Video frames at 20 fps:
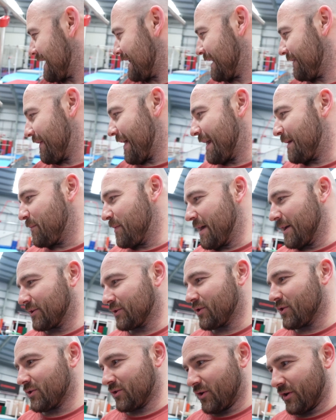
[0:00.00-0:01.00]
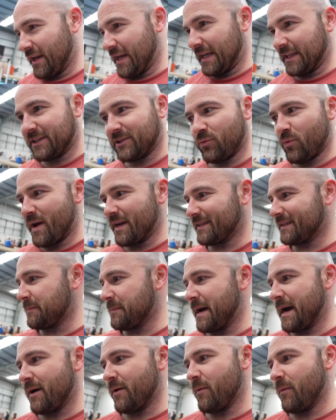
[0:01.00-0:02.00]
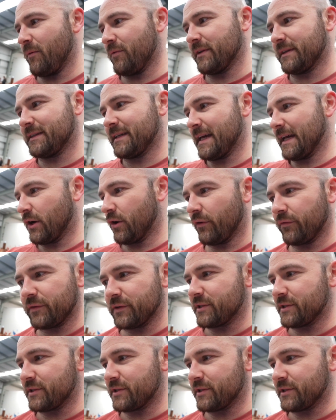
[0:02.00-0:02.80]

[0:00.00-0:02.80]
And if anybody else goes on it, it sweats them out, they take off the